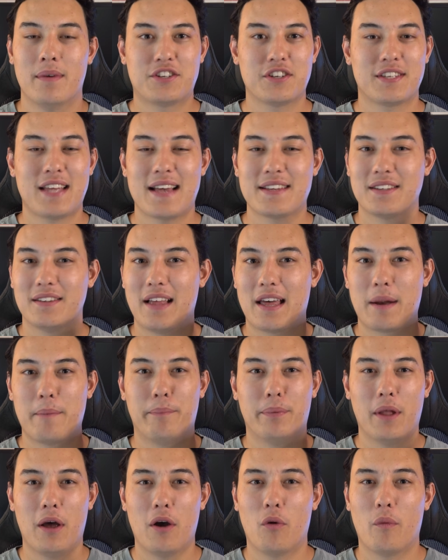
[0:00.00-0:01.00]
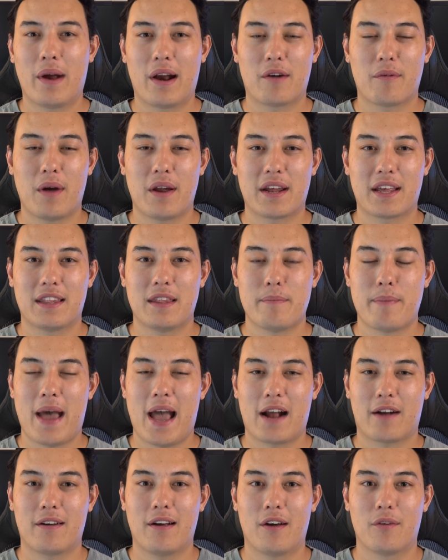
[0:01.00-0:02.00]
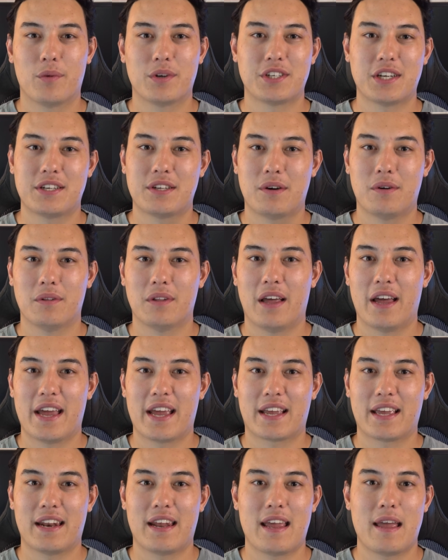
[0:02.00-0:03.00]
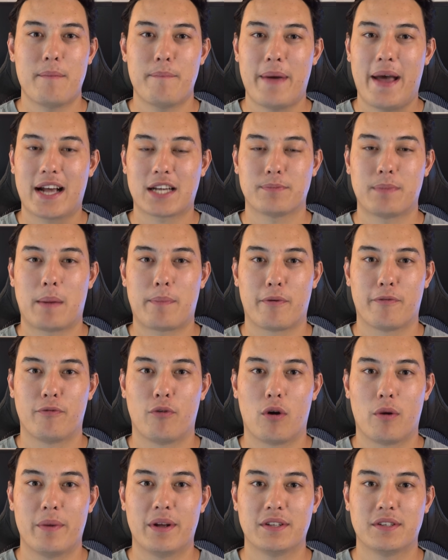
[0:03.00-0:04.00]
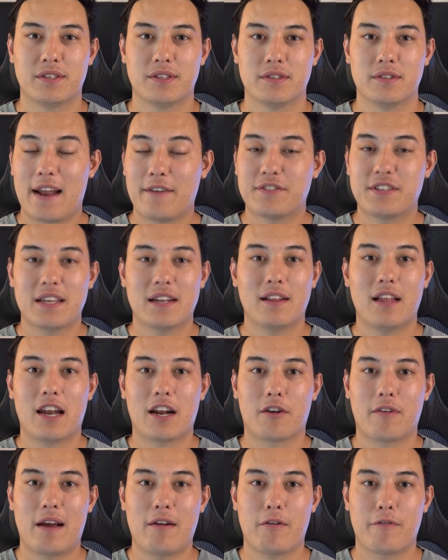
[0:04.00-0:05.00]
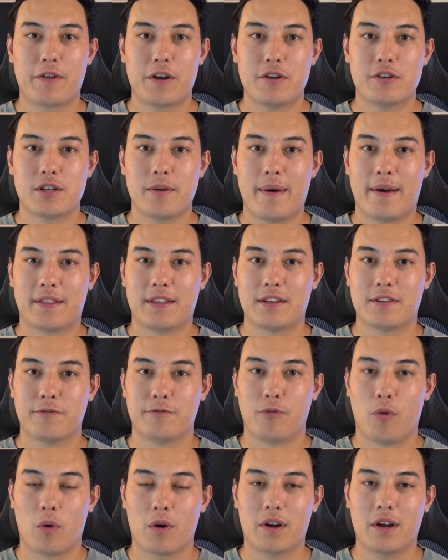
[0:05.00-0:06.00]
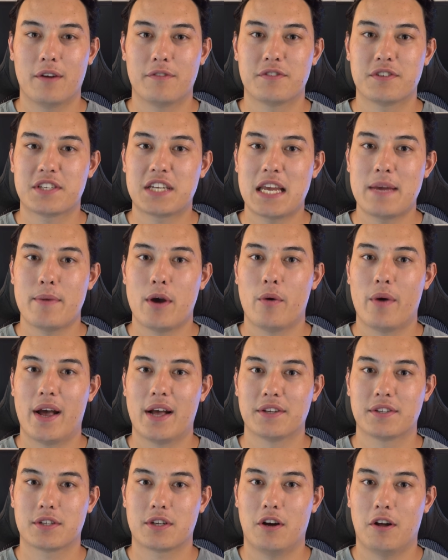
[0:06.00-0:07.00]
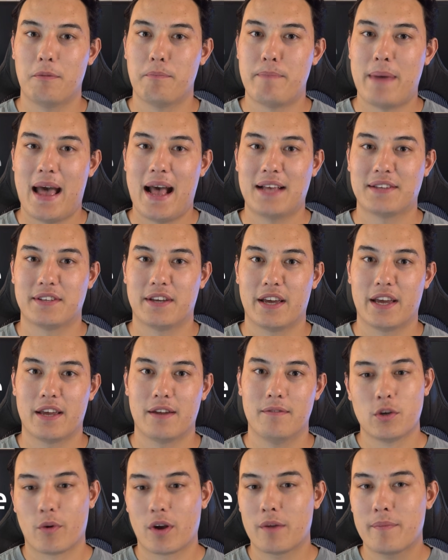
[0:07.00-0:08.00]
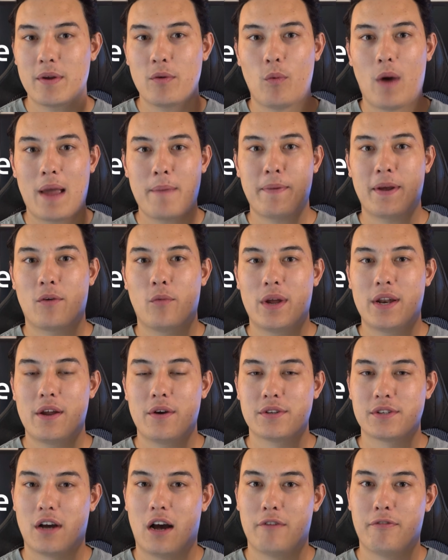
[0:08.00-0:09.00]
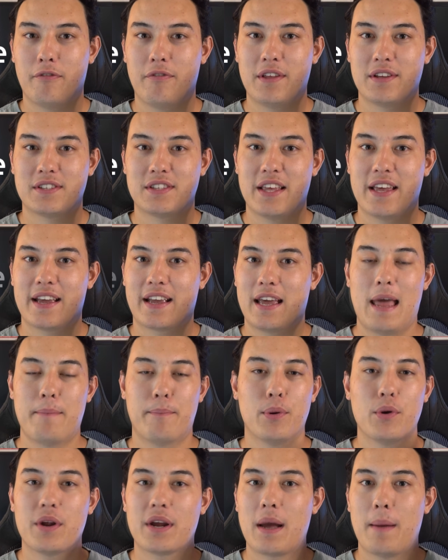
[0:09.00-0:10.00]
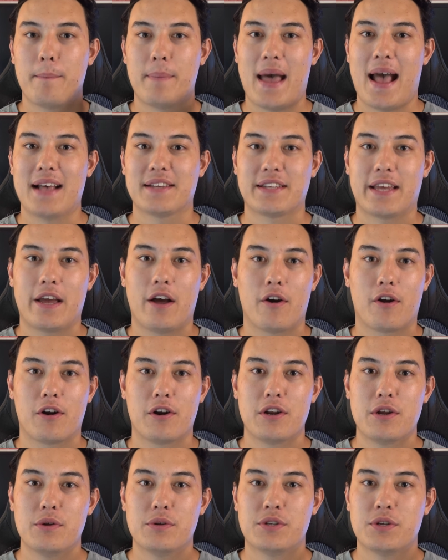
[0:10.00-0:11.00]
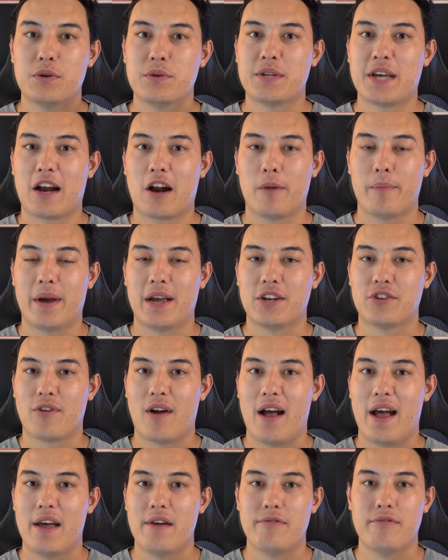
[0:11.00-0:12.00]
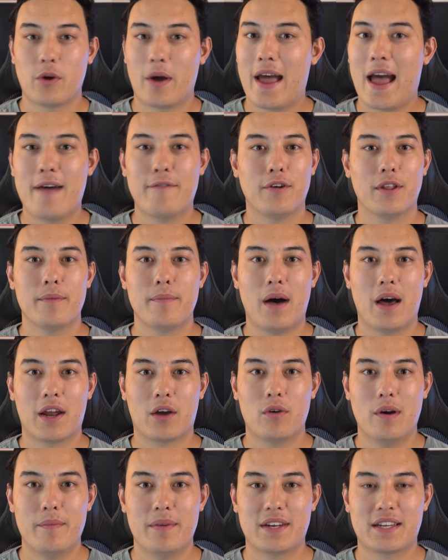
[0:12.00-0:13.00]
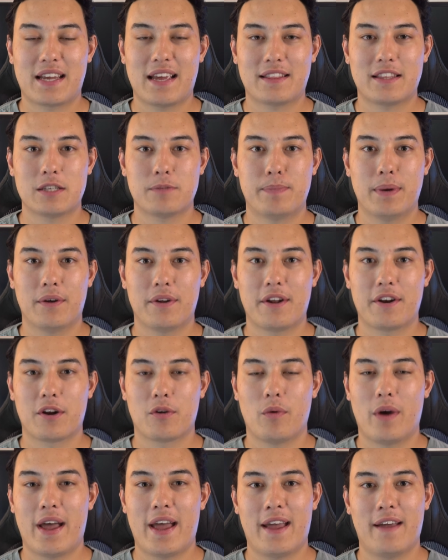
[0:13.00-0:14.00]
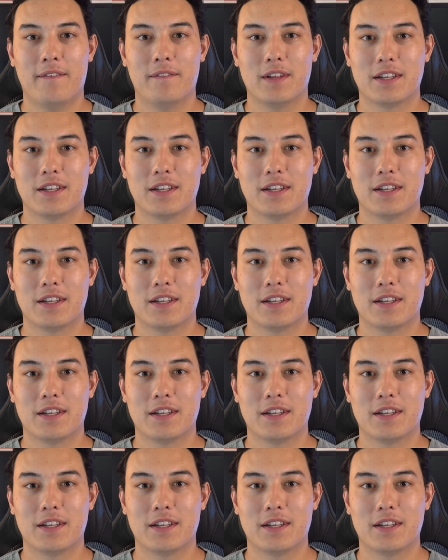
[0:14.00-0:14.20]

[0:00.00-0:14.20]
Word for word: It just has a lot of bloatware running in the background, which I don't like, and it impacts my performance. And I've seen a lot of great reviews about this fork of SteamOS called Bazzite. So we're gonna be wiping Windows off of this thing and booting up Bazzite on our new two terabyte drive. So I have all the mod equipment to get this build underway.